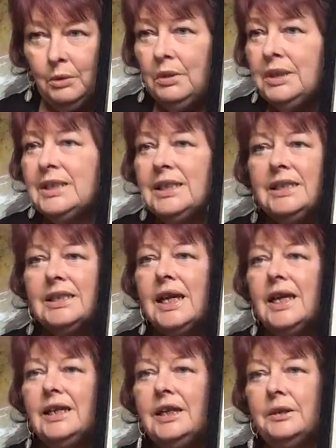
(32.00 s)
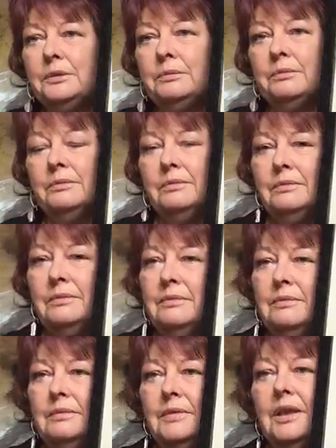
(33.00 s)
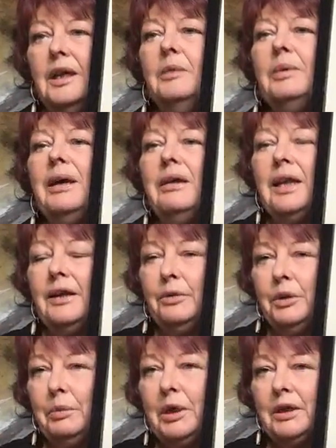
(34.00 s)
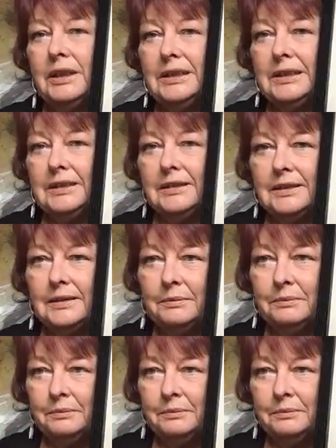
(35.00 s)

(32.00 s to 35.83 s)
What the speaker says: what does it tell you about life with Parkinson's?